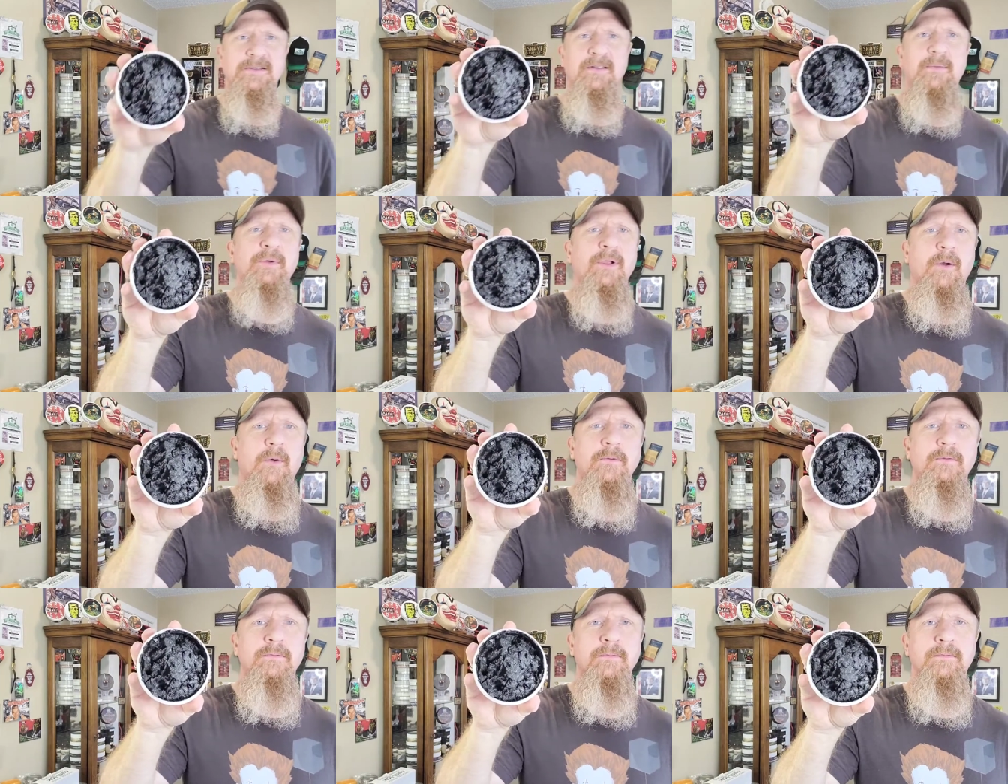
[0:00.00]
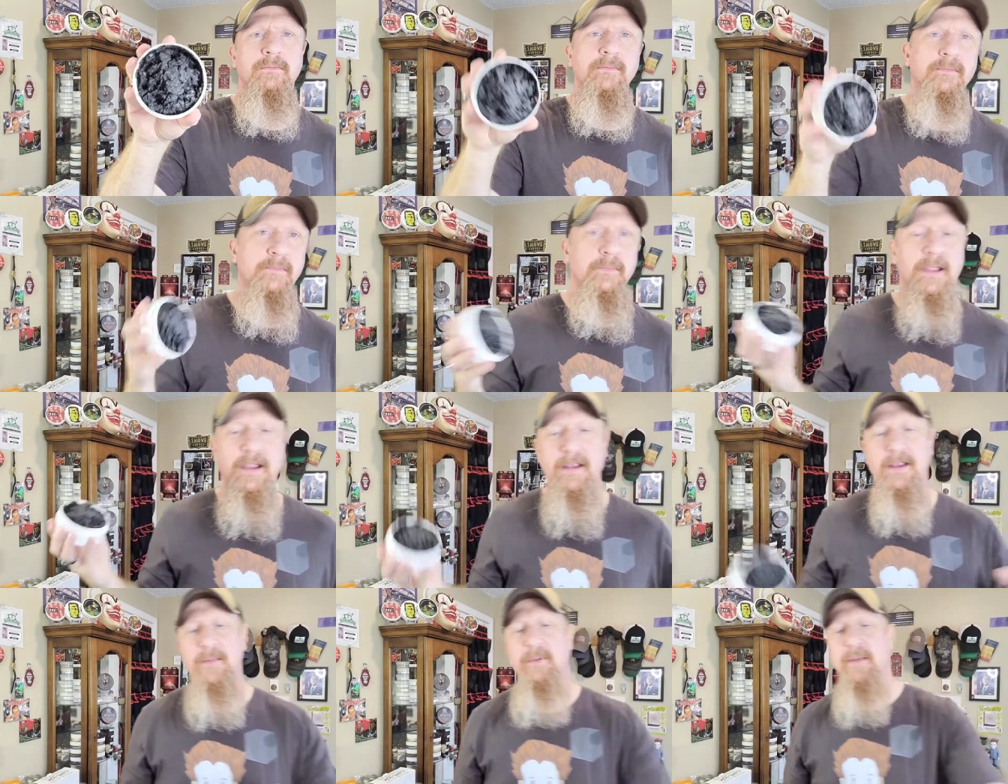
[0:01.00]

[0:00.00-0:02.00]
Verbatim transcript: was a lump of coal. But hey, I'm